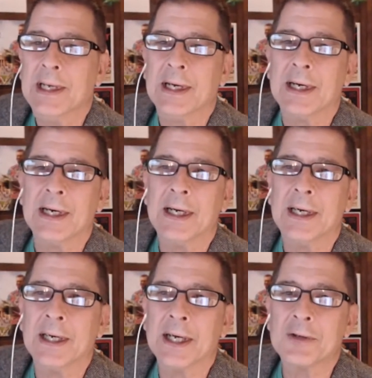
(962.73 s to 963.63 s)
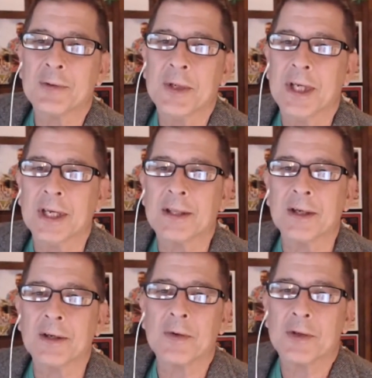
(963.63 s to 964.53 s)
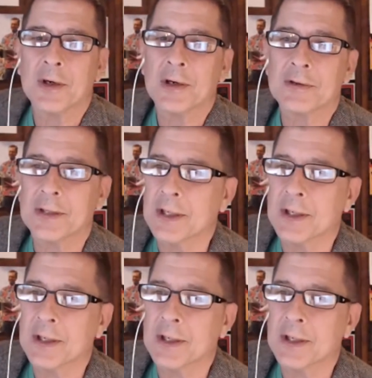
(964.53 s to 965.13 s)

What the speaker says: And as we get done with Charleston,